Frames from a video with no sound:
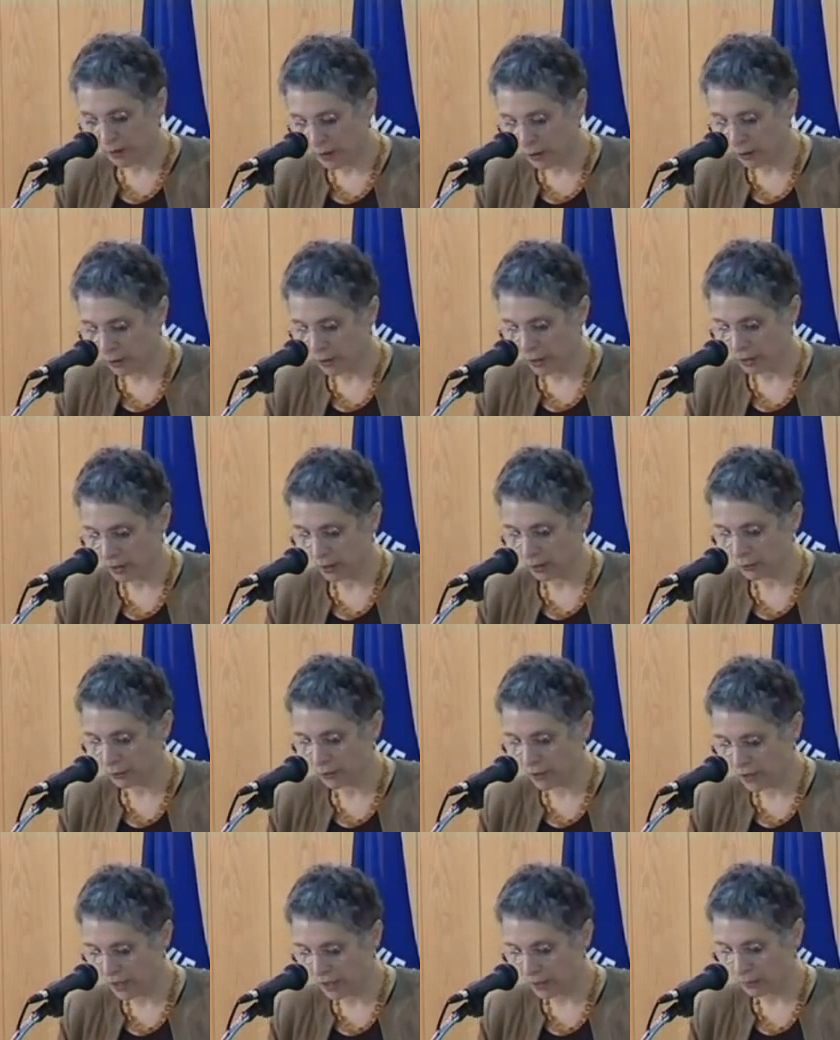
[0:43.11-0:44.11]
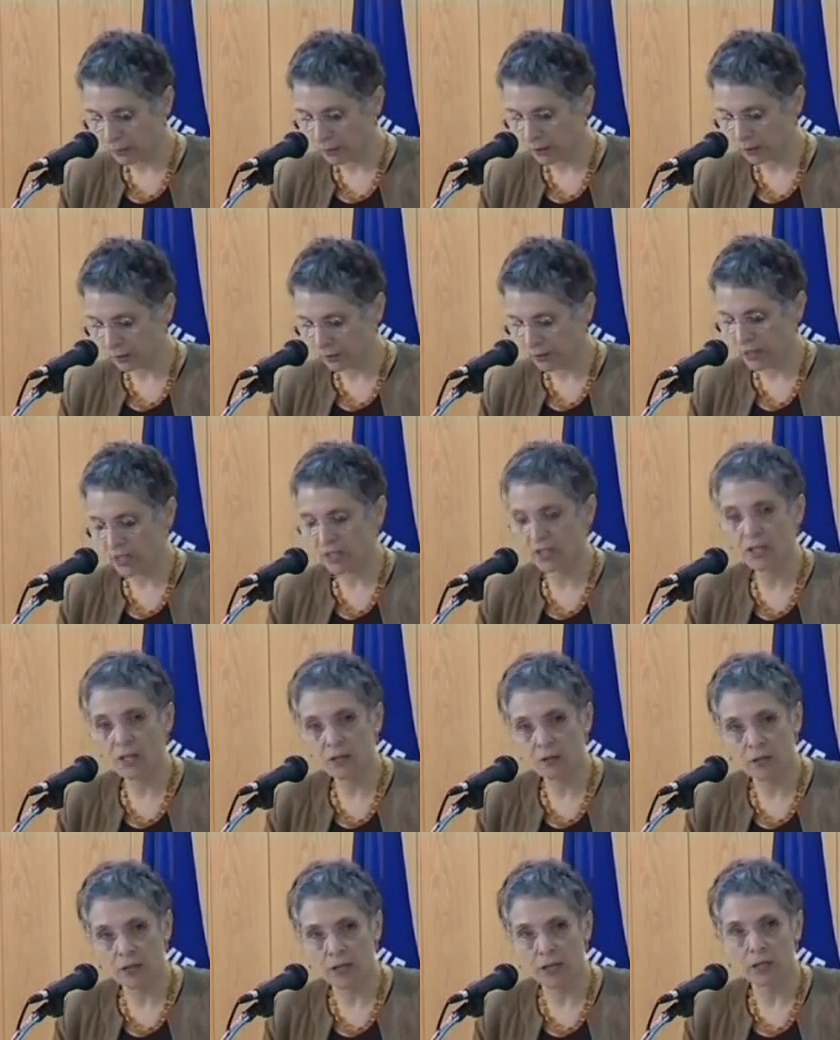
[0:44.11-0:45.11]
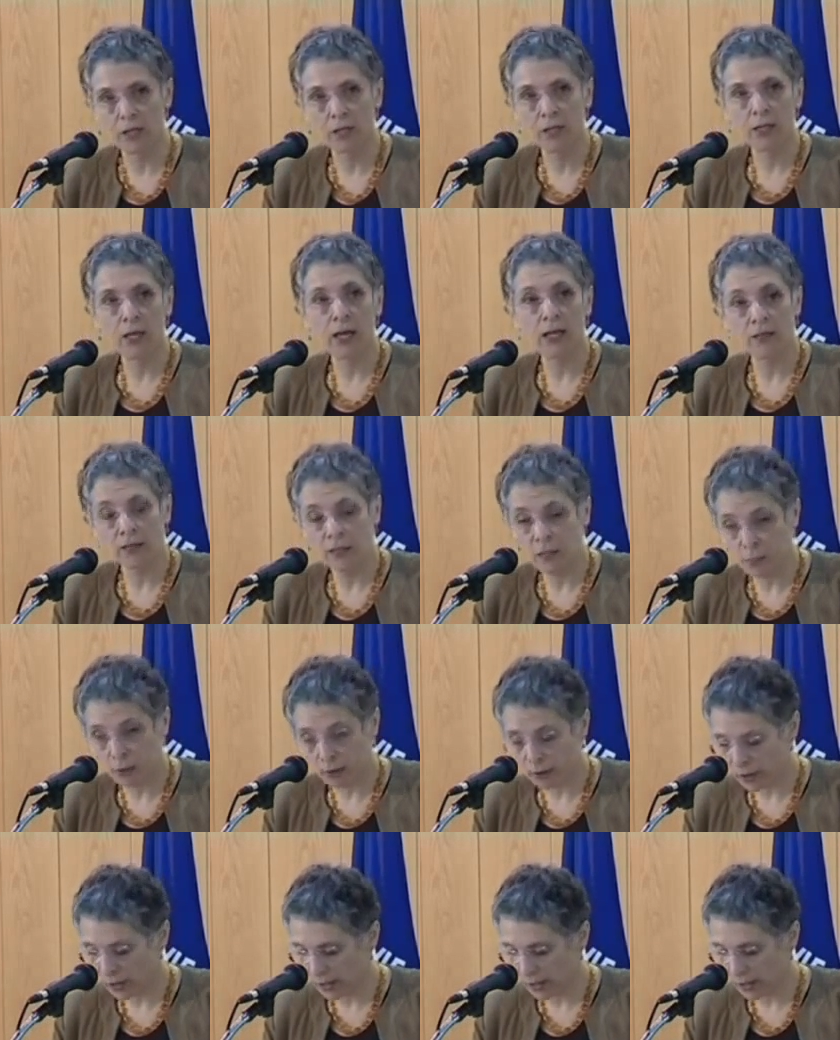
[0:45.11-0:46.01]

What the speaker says: of paranoia, of resentment, of hysteria, and